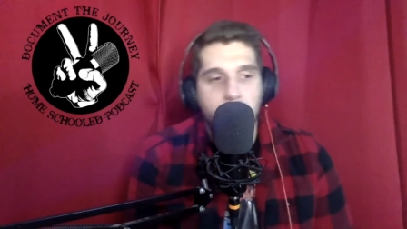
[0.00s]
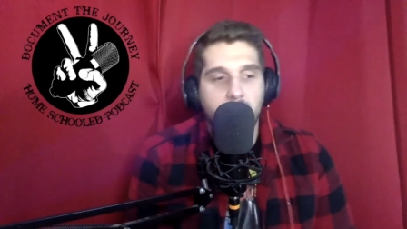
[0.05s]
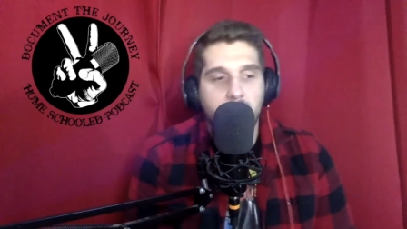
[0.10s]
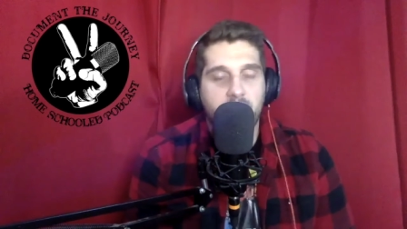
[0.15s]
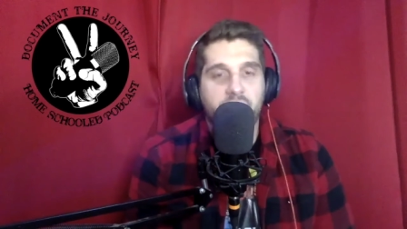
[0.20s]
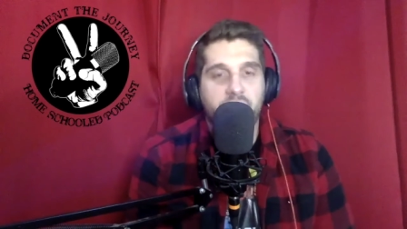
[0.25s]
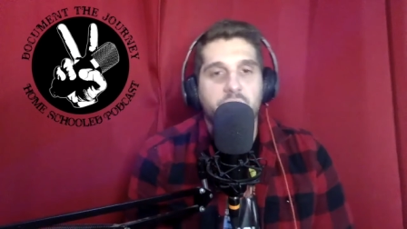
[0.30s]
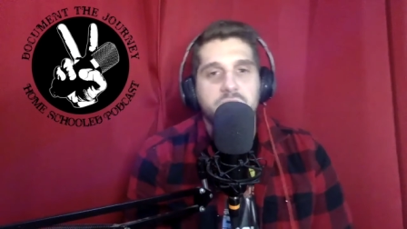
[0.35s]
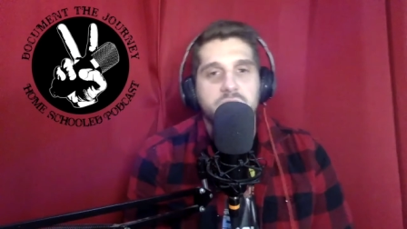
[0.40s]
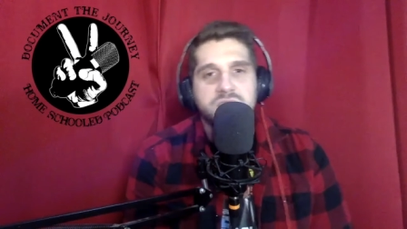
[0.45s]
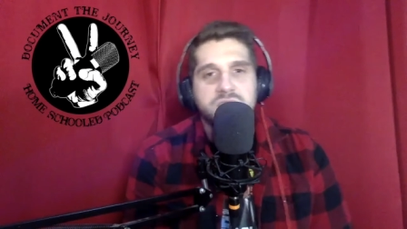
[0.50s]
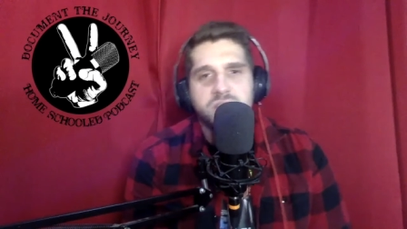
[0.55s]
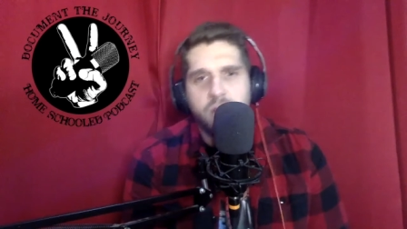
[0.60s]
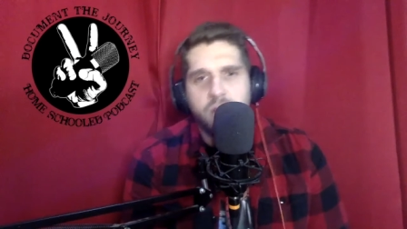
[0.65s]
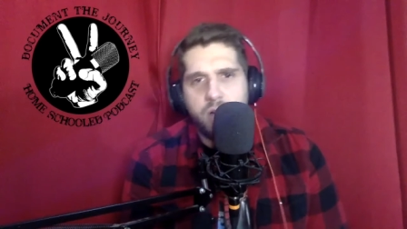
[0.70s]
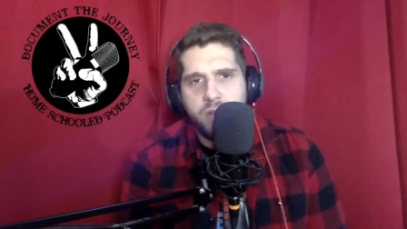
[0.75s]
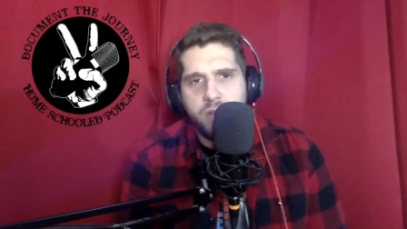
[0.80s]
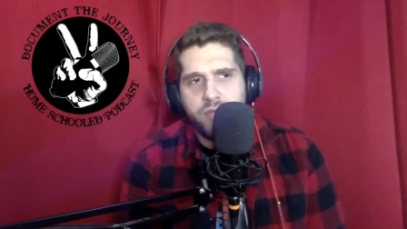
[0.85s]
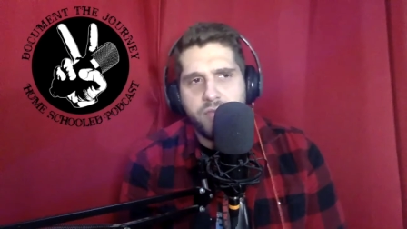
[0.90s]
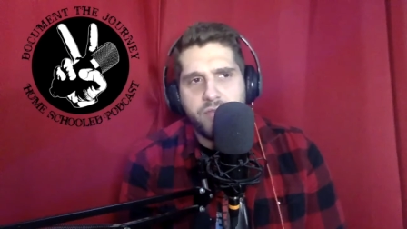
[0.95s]
First
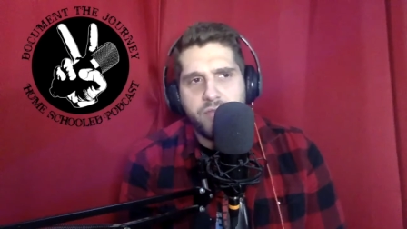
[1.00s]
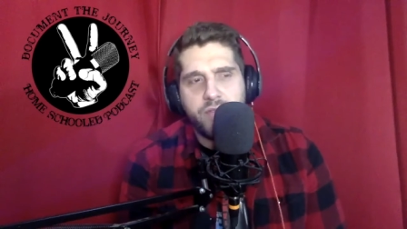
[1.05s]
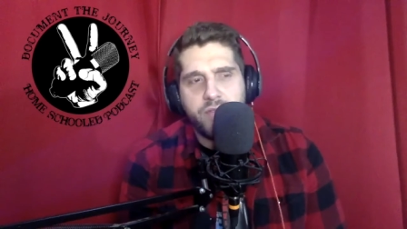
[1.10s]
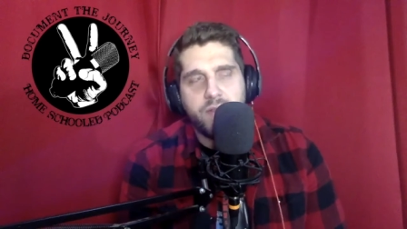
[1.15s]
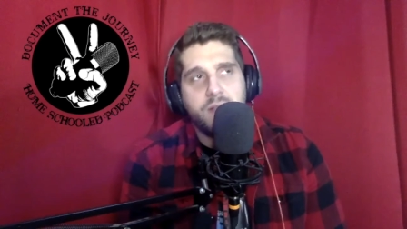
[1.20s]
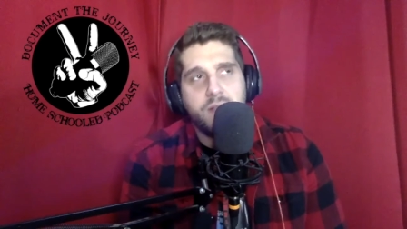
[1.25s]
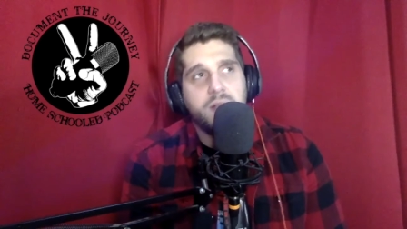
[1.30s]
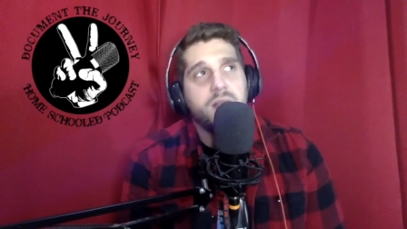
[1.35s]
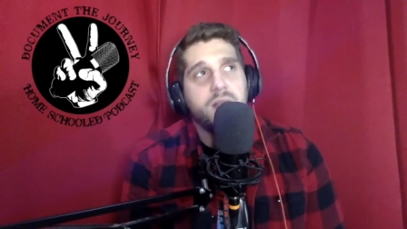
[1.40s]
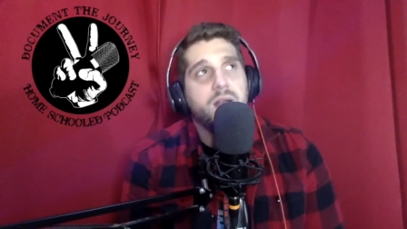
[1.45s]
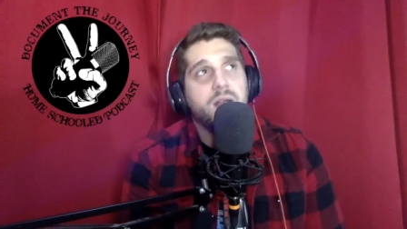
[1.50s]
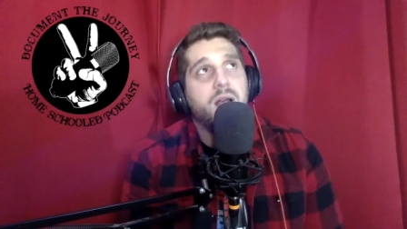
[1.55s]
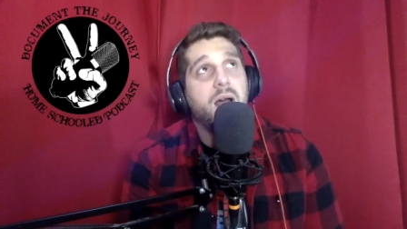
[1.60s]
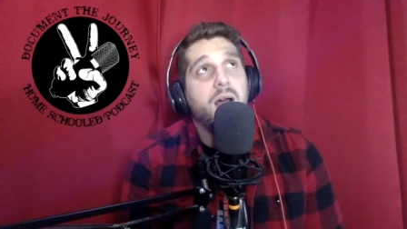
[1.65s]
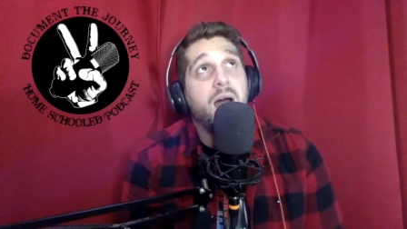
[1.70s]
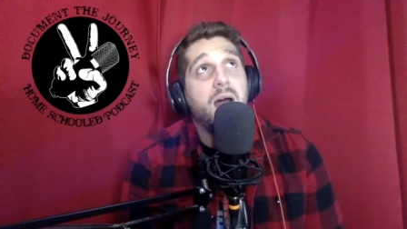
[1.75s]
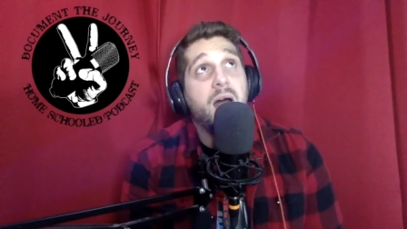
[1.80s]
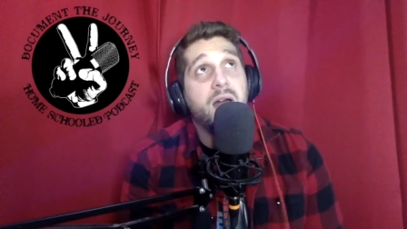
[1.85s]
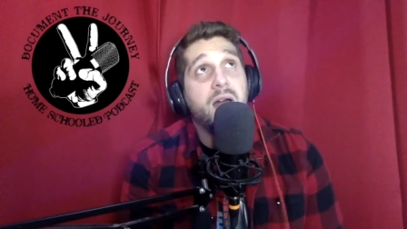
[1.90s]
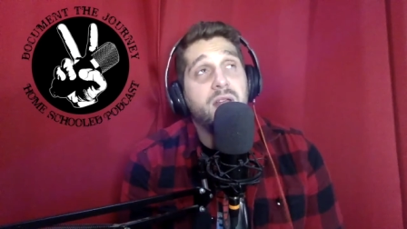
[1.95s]
off,
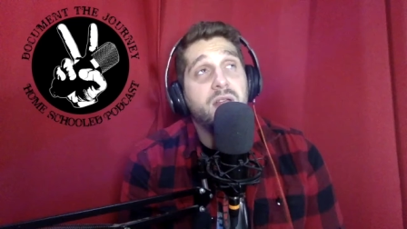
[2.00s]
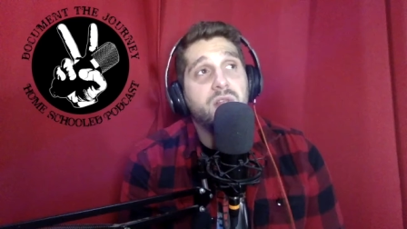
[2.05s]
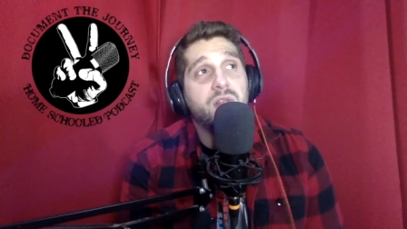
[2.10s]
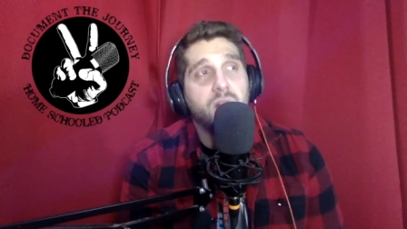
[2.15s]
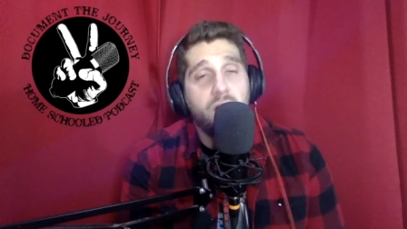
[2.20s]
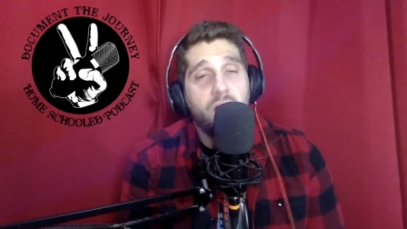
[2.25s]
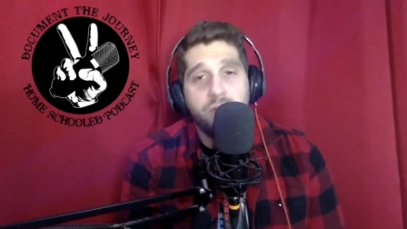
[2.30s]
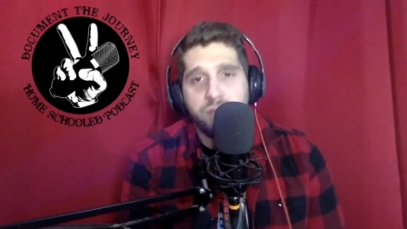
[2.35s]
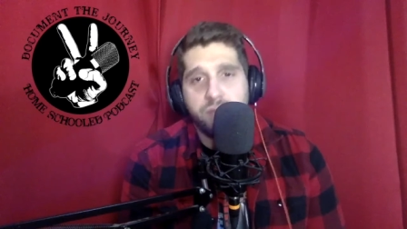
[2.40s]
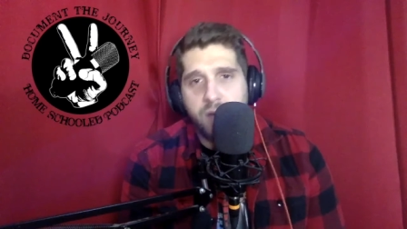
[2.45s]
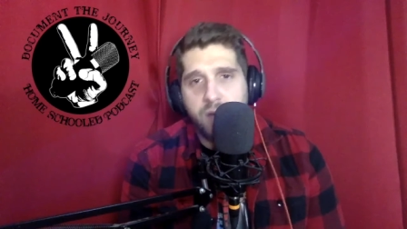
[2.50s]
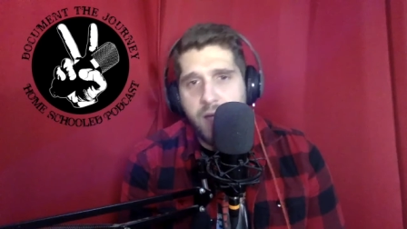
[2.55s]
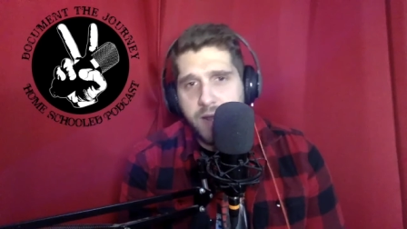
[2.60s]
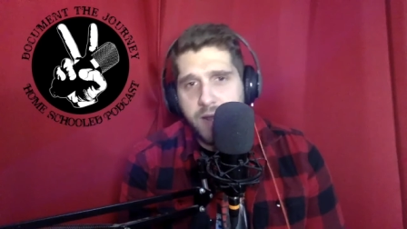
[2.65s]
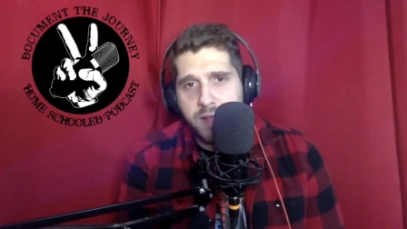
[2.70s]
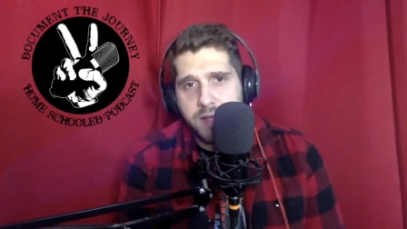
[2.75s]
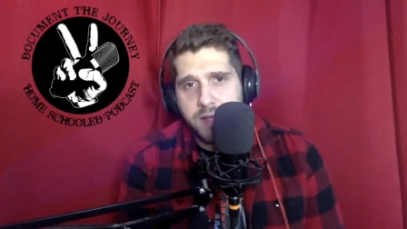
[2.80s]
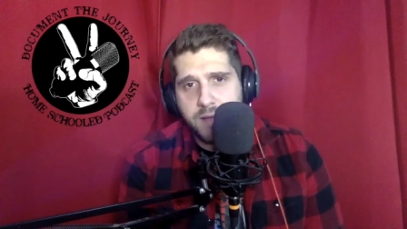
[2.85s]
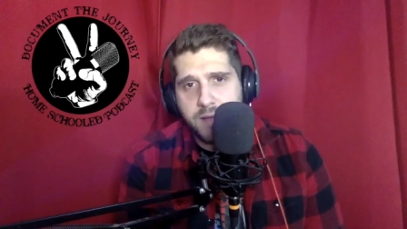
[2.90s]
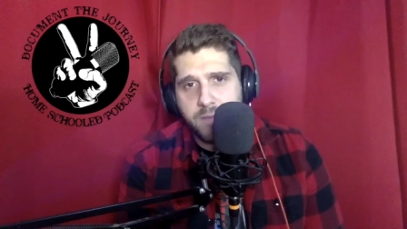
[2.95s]
I love
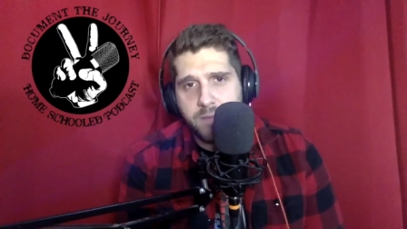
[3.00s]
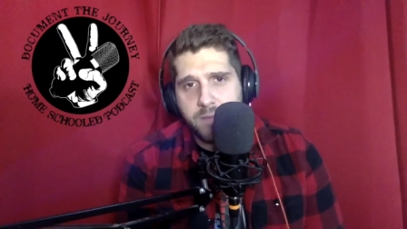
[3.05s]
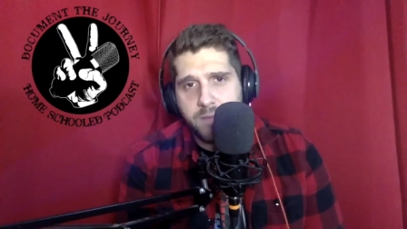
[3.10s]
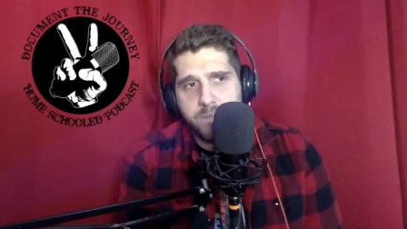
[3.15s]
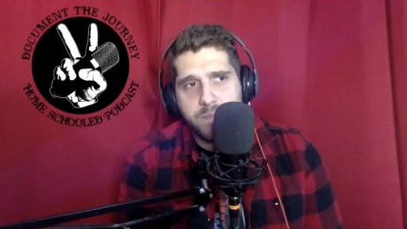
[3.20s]
writing.